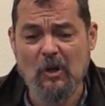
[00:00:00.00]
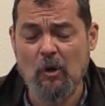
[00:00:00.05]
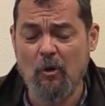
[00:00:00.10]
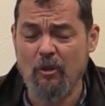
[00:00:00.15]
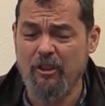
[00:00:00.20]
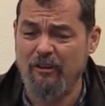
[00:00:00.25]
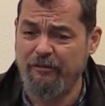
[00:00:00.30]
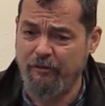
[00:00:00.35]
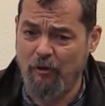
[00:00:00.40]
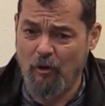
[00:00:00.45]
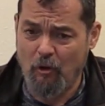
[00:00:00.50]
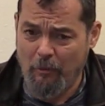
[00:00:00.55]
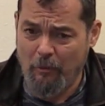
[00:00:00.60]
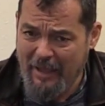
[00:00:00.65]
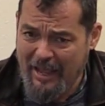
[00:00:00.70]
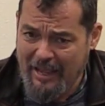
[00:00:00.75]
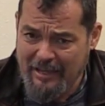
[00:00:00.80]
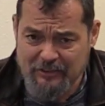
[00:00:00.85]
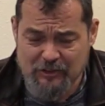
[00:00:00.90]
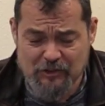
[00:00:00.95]
or the
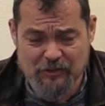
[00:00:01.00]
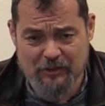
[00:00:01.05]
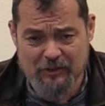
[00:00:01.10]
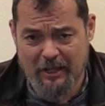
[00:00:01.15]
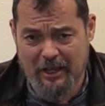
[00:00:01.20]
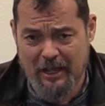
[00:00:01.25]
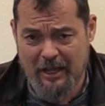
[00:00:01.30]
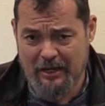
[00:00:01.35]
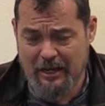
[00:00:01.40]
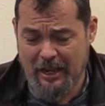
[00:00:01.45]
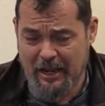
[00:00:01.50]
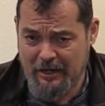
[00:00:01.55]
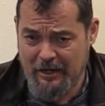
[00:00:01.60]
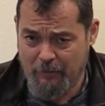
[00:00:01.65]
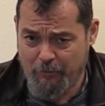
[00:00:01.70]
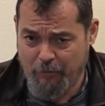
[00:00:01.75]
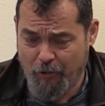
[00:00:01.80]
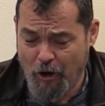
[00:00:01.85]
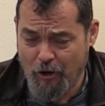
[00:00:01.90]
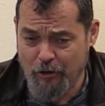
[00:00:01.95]
formats and, and
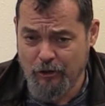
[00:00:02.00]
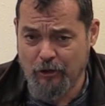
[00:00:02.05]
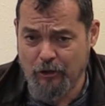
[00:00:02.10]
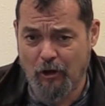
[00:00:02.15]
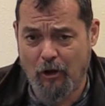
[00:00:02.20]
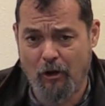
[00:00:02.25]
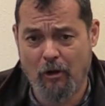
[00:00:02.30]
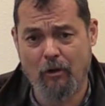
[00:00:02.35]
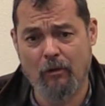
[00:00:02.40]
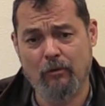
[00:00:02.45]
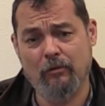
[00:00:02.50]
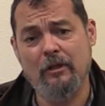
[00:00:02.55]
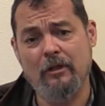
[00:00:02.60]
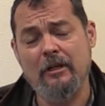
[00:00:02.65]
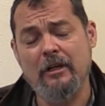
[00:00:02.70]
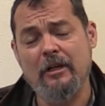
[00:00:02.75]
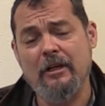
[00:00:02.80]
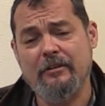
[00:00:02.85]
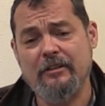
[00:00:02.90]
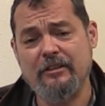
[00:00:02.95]
a protocol
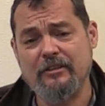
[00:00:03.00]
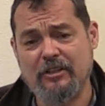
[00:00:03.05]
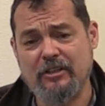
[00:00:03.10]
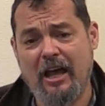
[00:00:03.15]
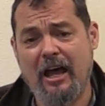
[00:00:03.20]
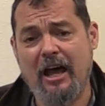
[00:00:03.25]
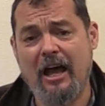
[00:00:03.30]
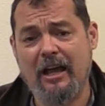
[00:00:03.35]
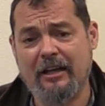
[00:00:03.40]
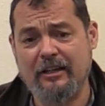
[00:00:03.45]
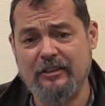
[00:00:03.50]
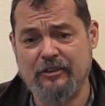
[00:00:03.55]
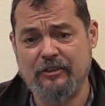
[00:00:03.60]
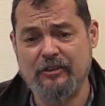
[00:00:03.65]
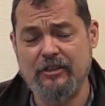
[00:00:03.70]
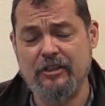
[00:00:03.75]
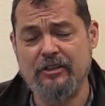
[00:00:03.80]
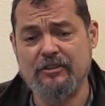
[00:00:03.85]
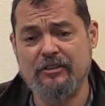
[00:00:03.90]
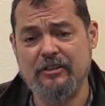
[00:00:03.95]
that targets
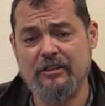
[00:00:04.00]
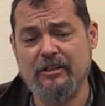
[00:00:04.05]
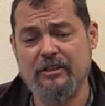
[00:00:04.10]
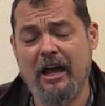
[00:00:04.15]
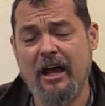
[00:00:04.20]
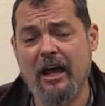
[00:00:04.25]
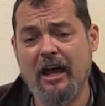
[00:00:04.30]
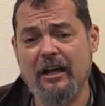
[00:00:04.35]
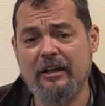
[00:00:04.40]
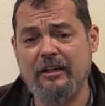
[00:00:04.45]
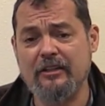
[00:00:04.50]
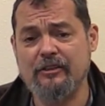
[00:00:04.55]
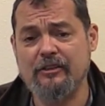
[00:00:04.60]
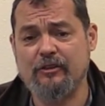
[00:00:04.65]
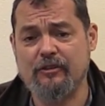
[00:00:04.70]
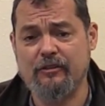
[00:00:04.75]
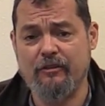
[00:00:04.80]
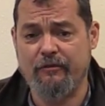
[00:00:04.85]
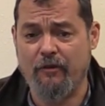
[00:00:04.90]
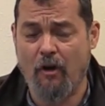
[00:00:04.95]
this, that
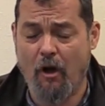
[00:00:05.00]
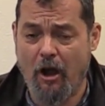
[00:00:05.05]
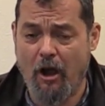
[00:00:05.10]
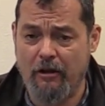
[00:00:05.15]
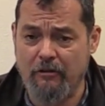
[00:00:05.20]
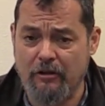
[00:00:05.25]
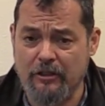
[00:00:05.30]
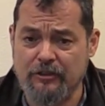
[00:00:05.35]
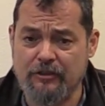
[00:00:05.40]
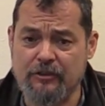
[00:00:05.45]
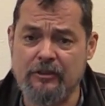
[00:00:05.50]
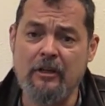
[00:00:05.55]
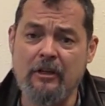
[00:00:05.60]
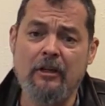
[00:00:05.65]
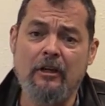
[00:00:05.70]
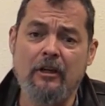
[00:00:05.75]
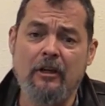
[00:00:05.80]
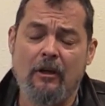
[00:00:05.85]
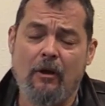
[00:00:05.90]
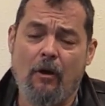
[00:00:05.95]
targets the virus.
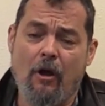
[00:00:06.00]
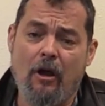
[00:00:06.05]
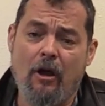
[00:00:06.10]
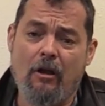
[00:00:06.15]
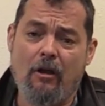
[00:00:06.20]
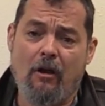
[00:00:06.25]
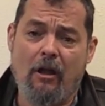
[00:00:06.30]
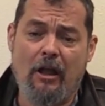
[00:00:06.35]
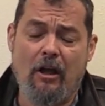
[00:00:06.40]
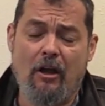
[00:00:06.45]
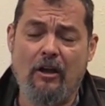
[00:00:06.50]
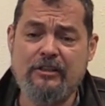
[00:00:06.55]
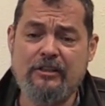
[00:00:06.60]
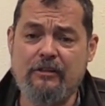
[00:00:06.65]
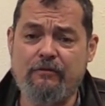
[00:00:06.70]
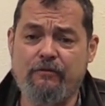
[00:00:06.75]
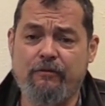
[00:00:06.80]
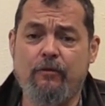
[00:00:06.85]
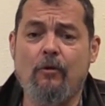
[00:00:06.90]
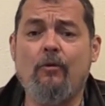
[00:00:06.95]
I, I, I
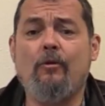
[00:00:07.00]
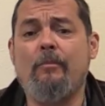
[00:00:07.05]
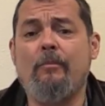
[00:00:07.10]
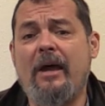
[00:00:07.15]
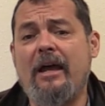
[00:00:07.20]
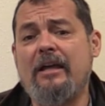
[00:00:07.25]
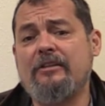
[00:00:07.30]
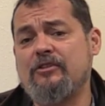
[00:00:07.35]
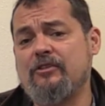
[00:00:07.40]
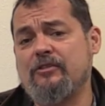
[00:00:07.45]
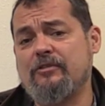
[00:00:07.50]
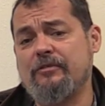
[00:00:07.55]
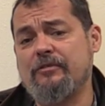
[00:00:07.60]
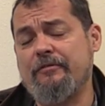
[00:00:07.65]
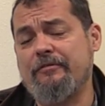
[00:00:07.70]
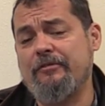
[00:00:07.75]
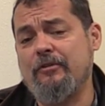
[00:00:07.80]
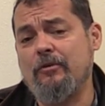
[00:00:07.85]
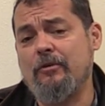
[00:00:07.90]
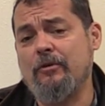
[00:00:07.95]
did formats
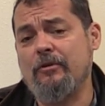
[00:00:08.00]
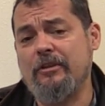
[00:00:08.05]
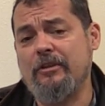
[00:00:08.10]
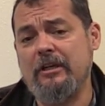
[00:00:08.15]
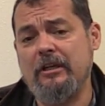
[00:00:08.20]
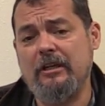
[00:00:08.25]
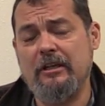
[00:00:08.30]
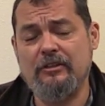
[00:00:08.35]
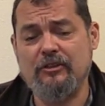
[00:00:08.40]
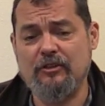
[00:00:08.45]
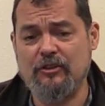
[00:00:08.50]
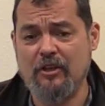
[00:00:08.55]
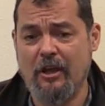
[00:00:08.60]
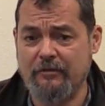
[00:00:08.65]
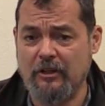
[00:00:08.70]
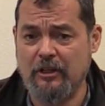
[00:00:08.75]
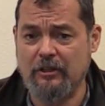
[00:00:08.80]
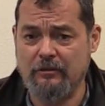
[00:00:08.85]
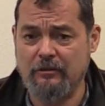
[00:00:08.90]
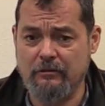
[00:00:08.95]
for the
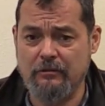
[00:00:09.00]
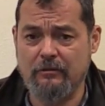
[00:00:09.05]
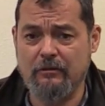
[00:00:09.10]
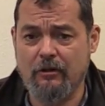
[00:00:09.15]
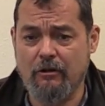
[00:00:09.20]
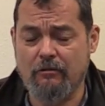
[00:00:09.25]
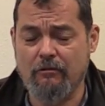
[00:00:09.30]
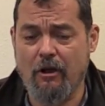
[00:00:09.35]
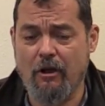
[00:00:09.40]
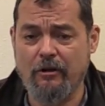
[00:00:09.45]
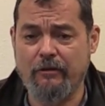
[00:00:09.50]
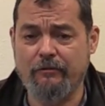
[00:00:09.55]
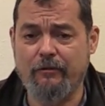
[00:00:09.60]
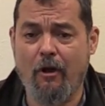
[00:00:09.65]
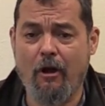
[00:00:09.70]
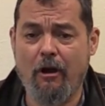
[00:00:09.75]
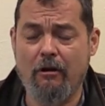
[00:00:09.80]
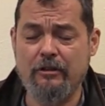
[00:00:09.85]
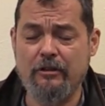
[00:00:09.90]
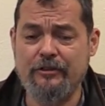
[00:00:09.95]
seven
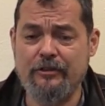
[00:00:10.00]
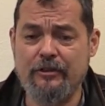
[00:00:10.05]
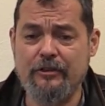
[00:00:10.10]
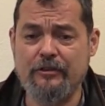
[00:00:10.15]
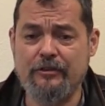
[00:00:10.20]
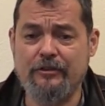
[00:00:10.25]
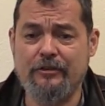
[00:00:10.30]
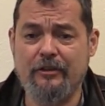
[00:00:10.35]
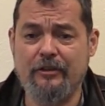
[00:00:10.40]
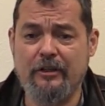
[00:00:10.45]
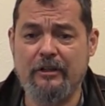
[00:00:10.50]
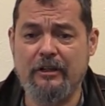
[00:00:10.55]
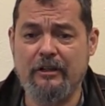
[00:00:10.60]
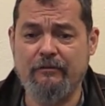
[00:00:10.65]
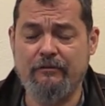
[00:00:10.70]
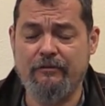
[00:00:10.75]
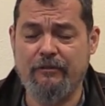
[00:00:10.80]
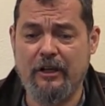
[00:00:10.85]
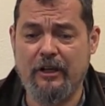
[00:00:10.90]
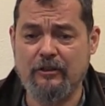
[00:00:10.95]
coronaviruses that
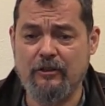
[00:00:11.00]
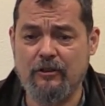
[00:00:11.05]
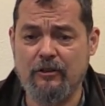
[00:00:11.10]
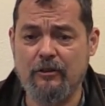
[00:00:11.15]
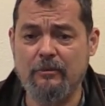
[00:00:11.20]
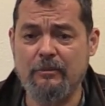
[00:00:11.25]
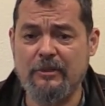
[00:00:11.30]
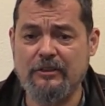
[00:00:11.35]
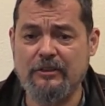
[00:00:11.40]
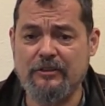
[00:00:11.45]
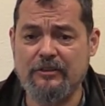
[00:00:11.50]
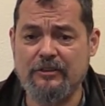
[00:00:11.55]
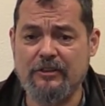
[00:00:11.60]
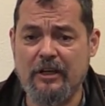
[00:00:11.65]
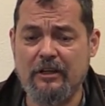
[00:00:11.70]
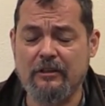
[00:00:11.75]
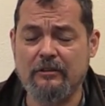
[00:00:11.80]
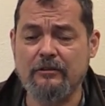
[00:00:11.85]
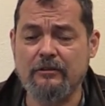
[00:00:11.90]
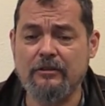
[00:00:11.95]
infect human
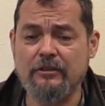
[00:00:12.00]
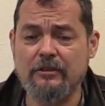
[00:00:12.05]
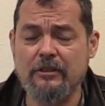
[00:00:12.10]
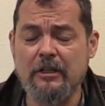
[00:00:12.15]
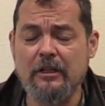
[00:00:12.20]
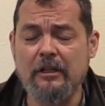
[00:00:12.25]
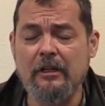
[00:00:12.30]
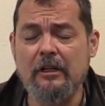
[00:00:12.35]
cells.